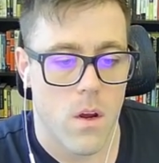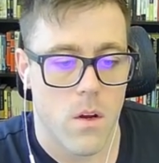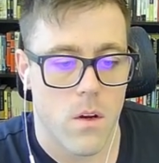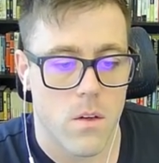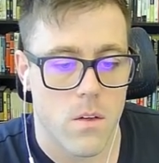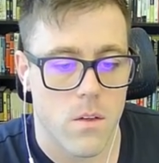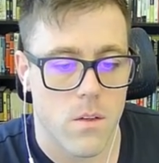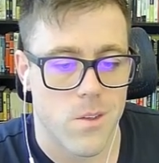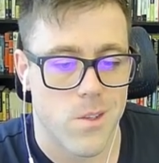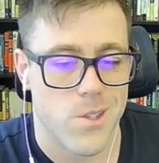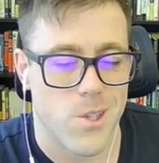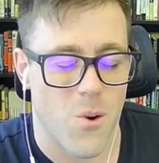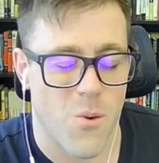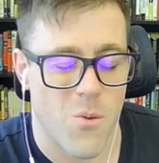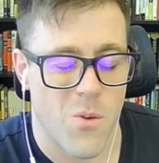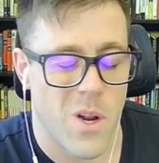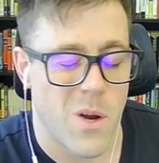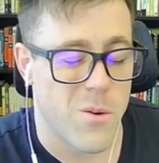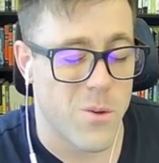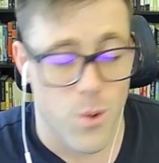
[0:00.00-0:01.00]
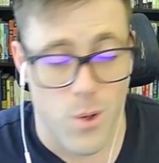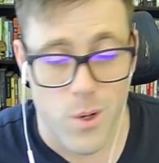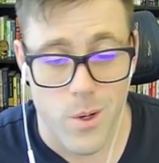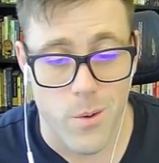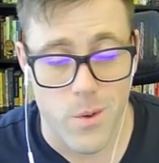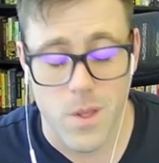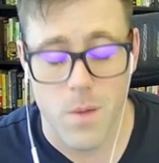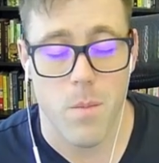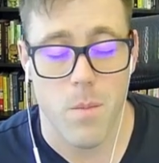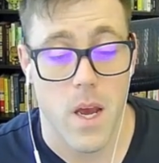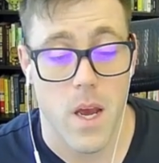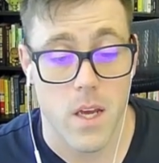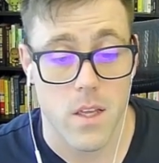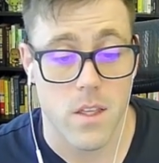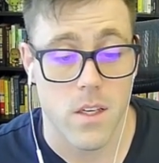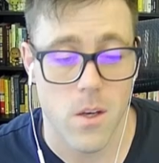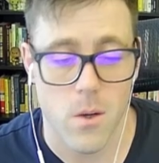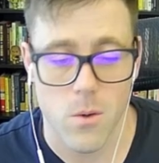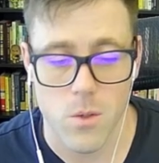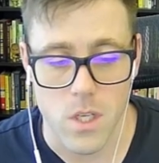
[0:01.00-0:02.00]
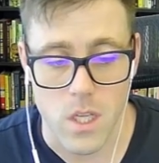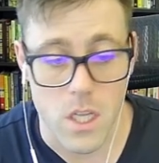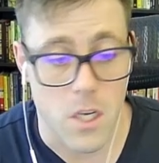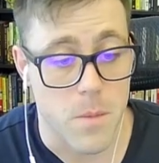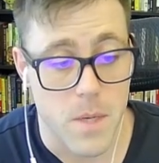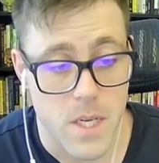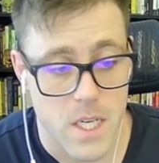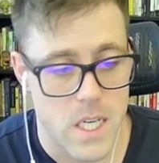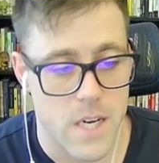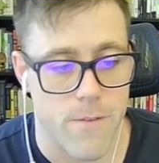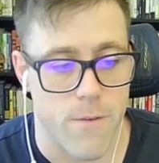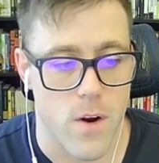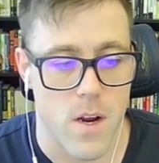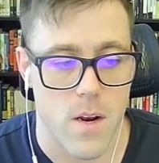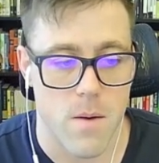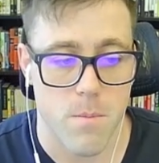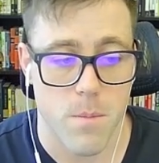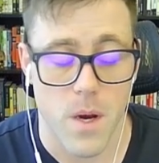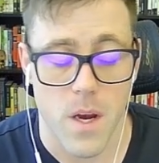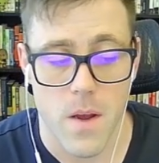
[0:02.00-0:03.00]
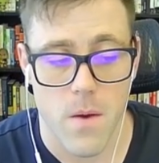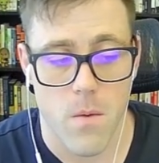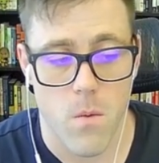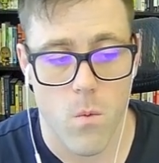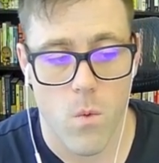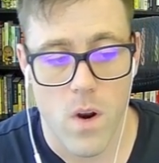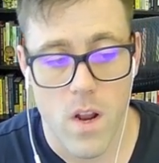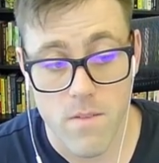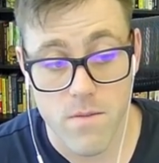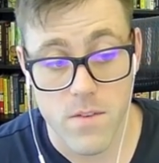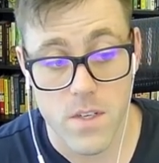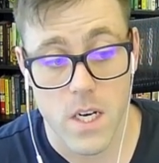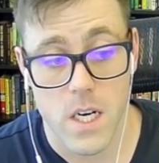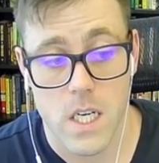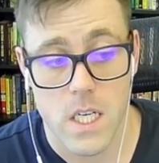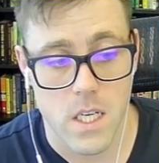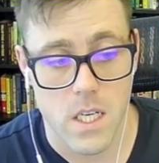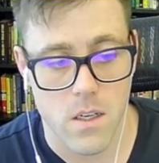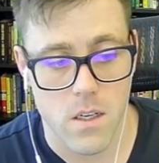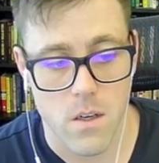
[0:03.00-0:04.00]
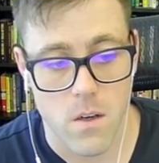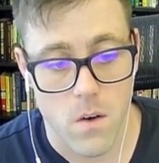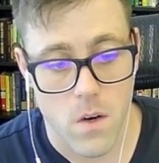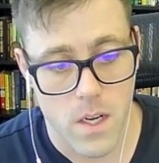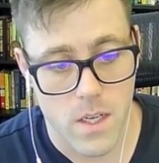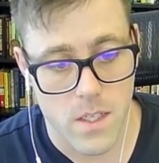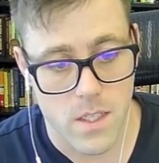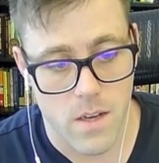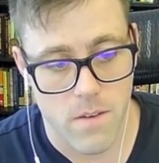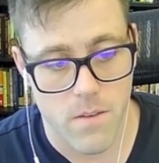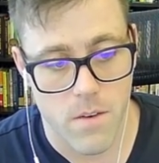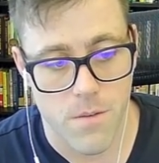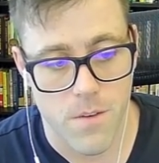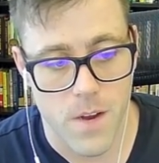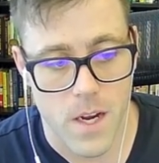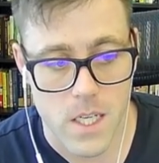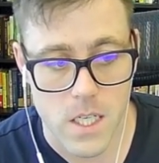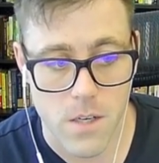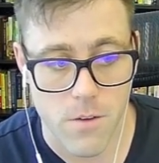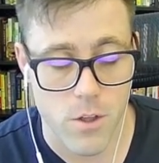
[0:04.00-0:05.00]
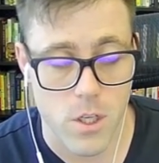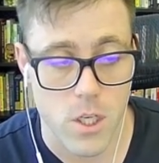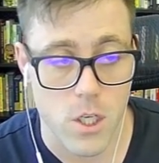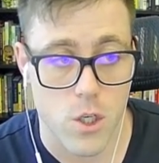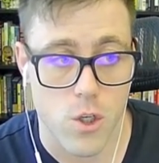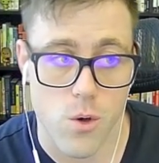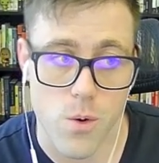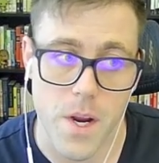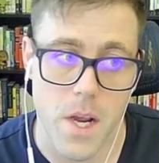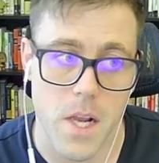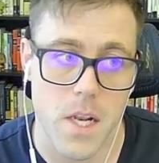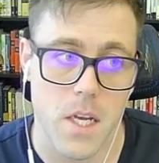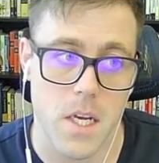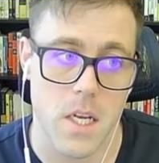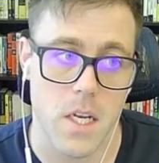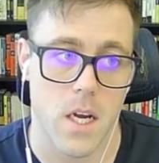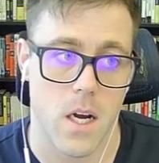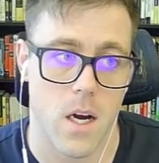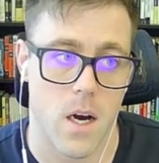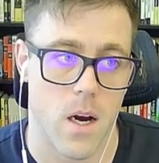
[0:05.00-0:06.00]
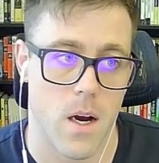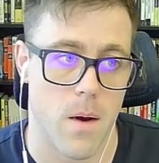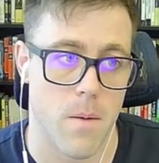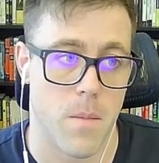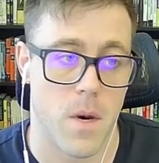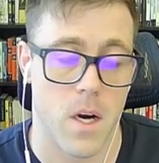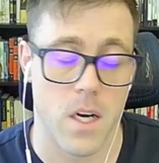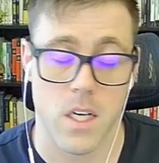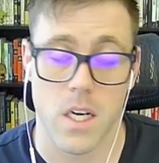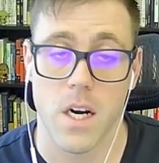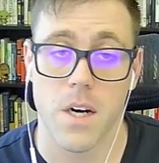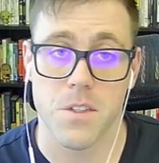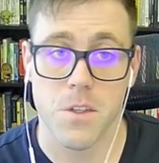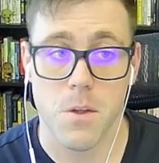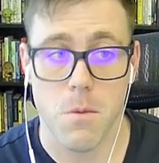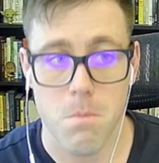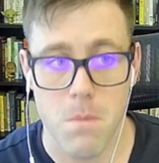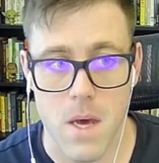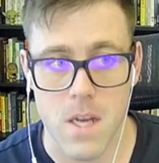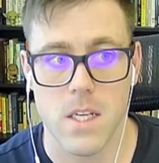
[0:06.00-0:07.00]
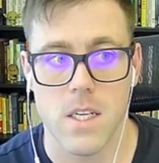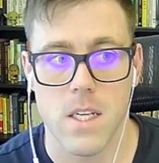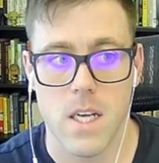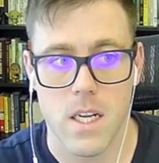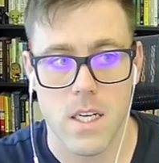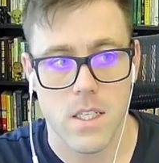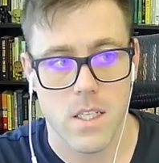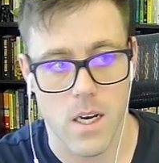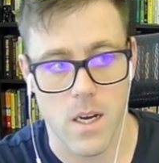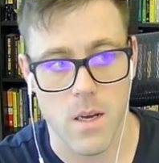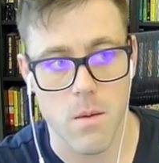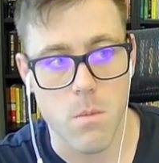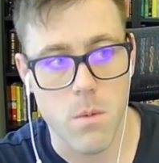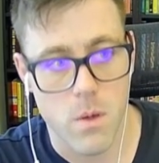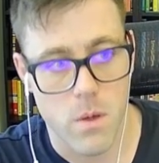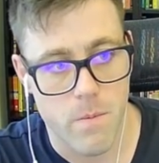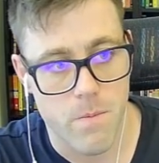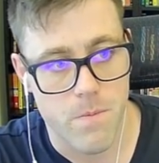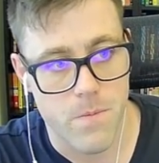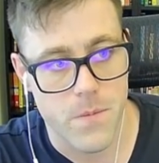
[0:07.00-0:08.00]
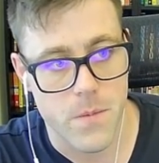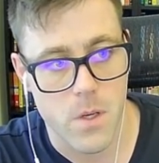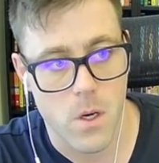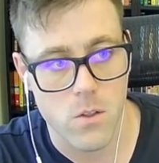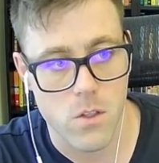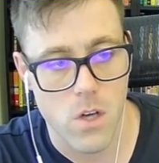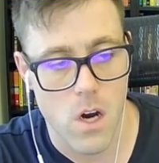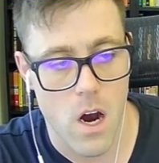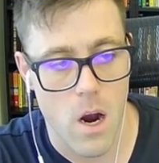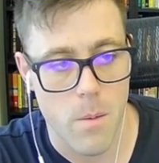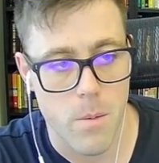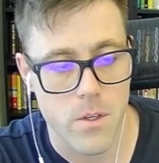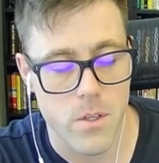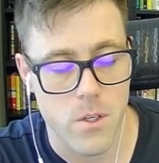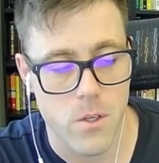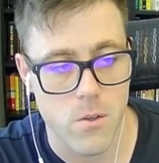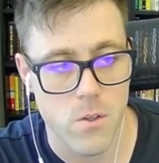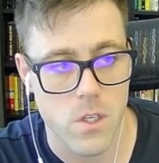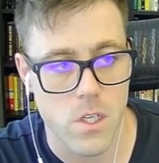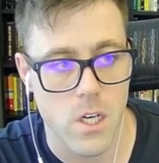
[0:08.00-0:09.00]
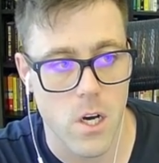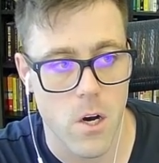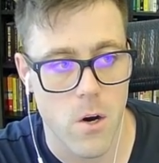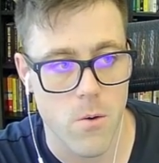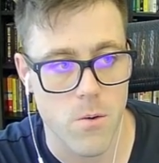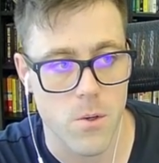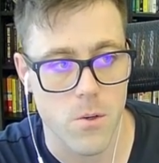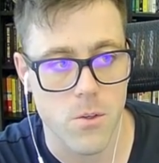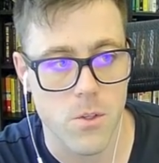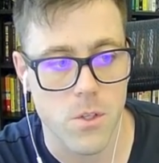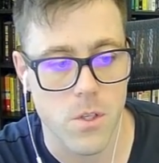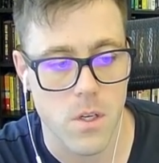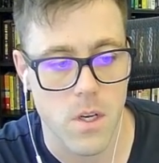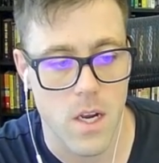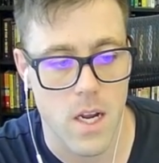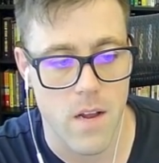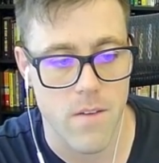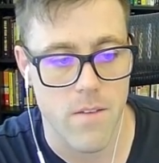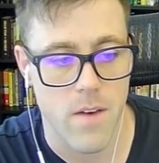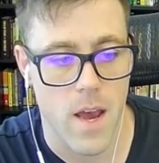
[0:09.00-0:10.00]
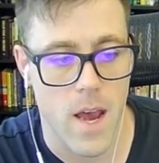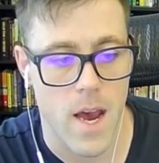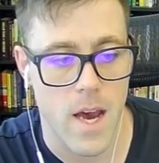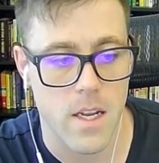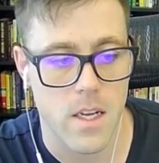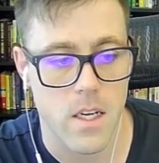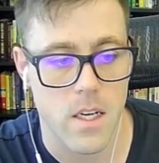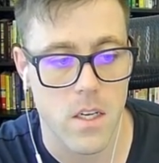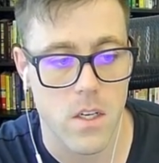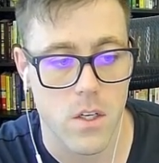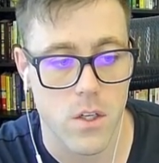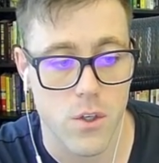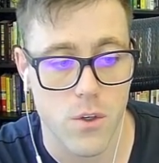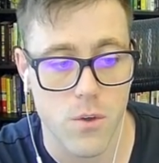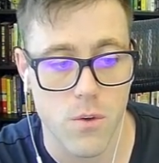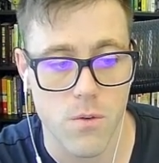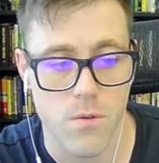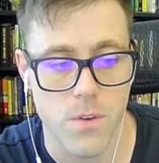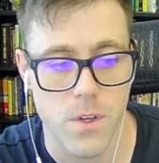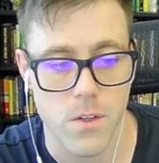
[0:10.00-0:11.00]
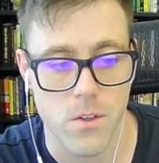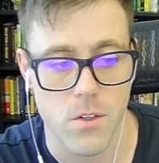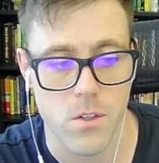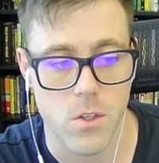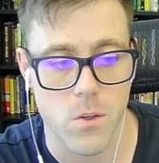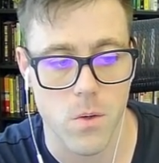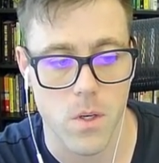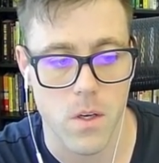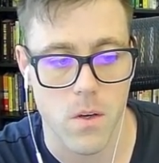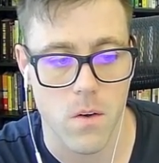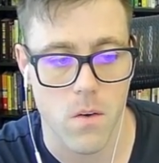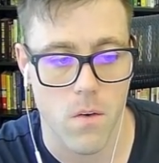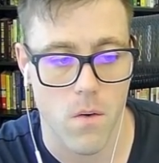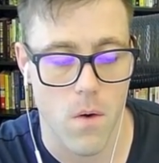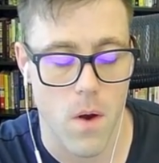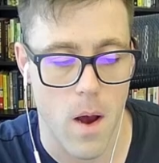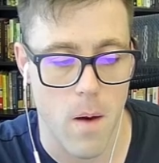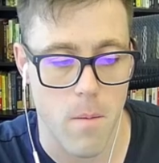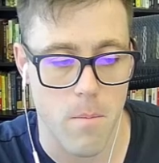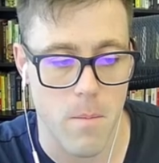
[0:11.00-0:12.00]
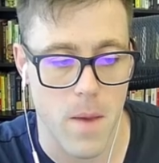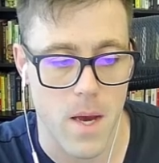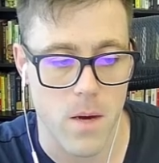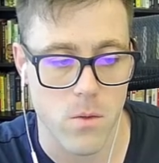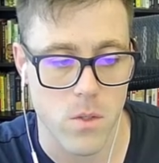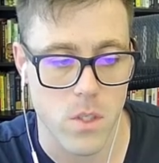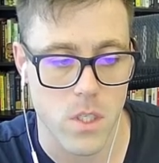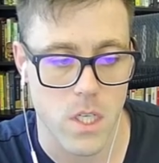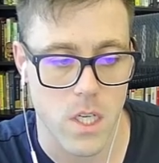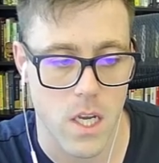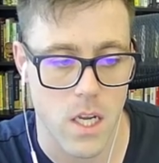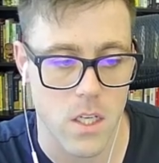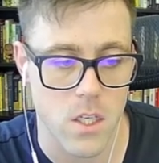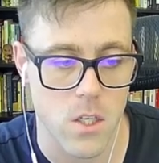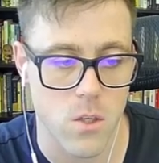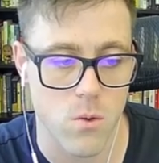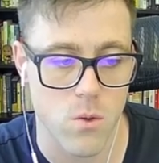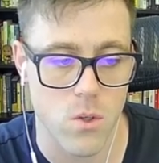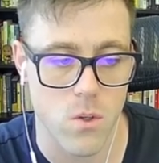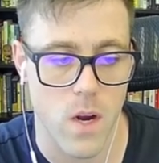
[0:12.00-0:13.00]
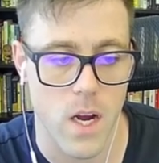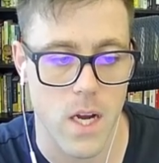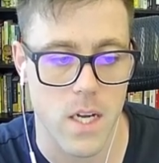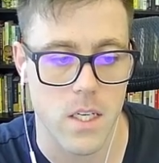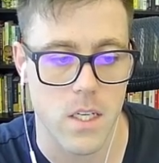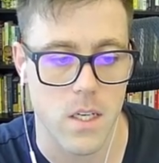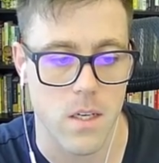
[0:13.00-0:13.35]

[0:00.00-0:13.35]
So when I was working with the bank, it was a little bit different, but what I've done here is I've effectively created um, a custom metadata type called opportunity owners, and I've added two fields to it amount and user ID.